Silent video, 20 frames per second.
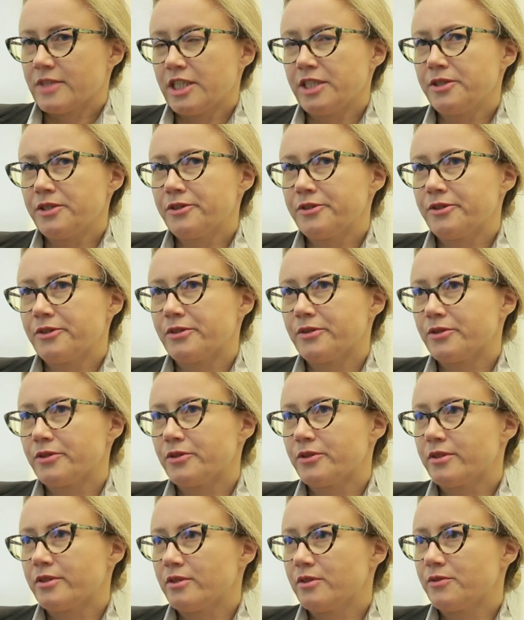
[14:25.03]
I don't know,
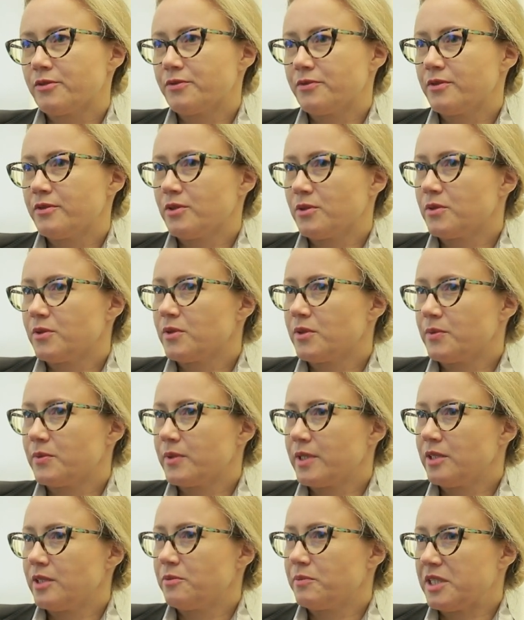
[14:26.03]
sort of, you know, the
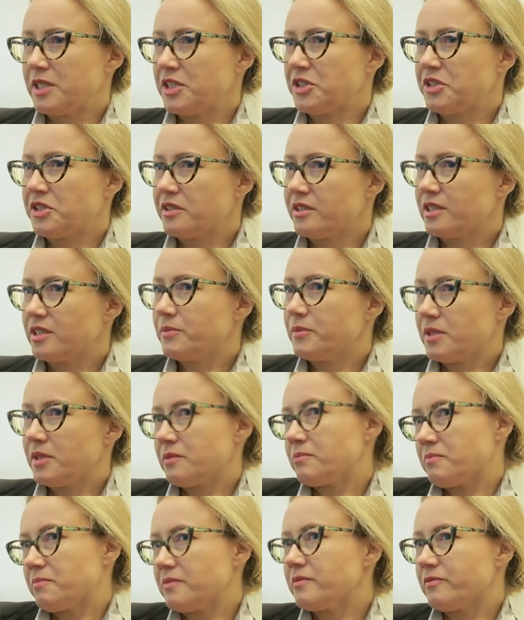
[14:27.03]
way you mentioned, I
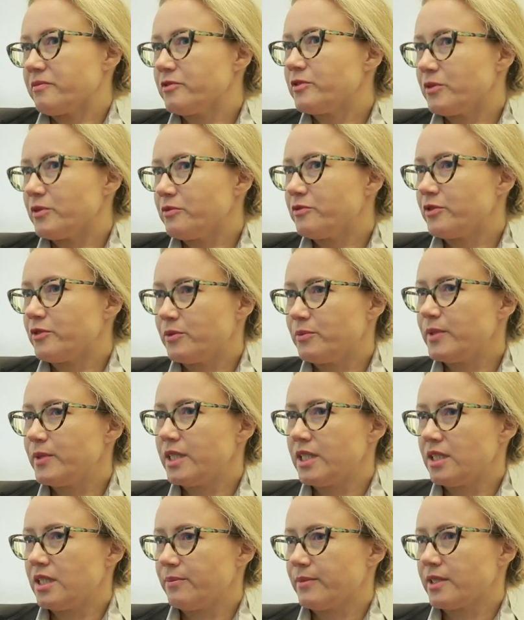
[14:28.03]
mean, for
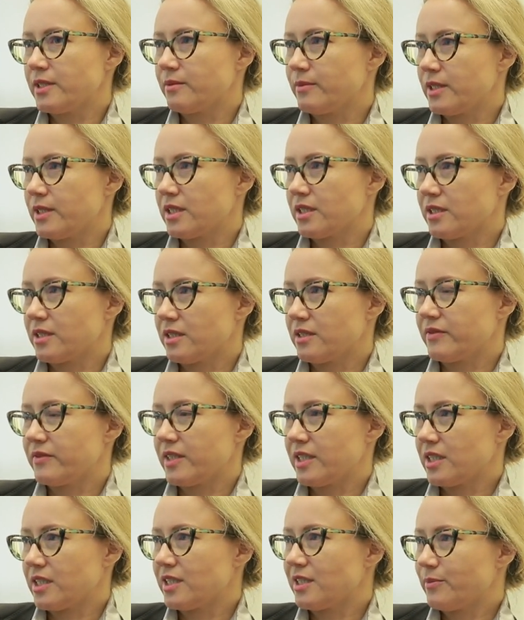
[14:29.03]
me, mathematics is
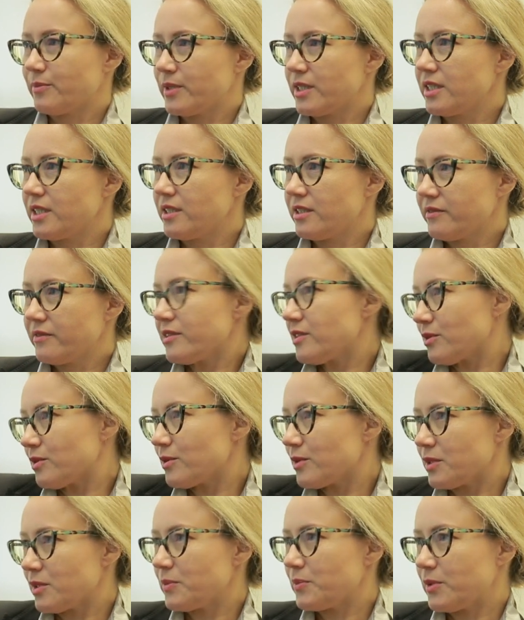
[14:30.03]
very collaborative, and
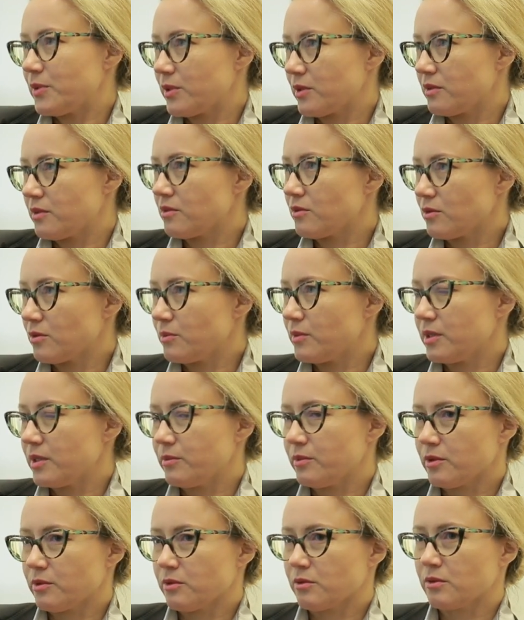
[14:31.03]
so it's important to be
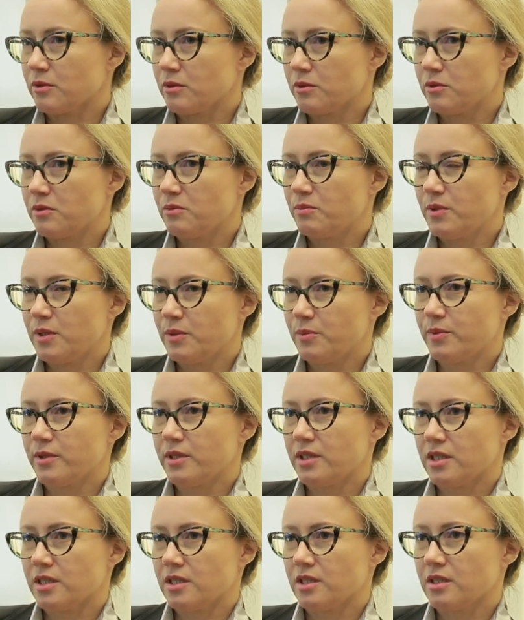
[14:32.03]
able to talk to
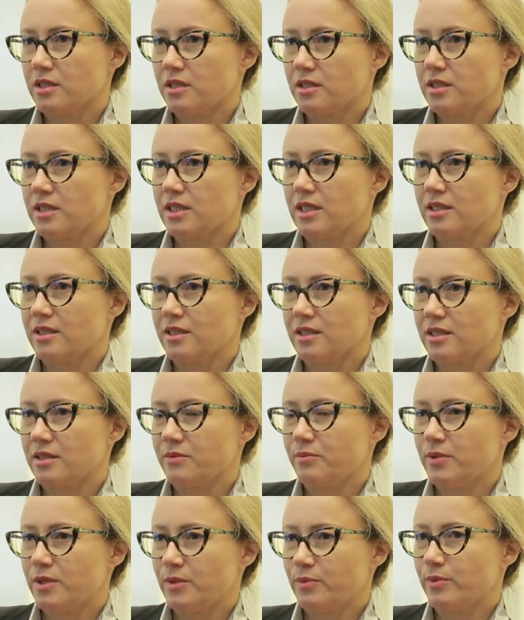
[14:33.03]
people and understand
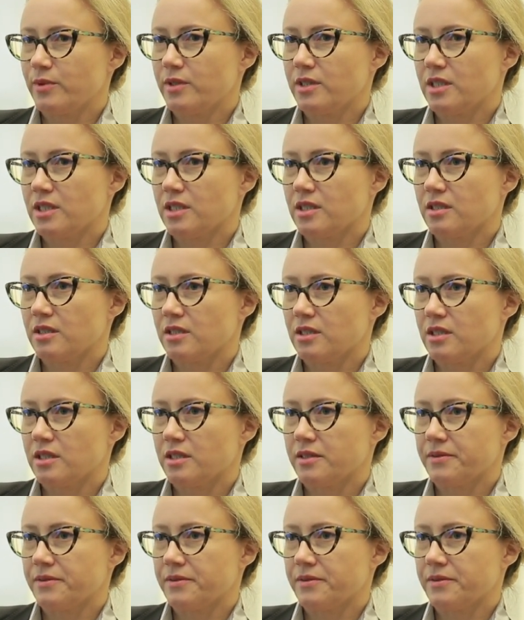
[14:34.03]
other people, and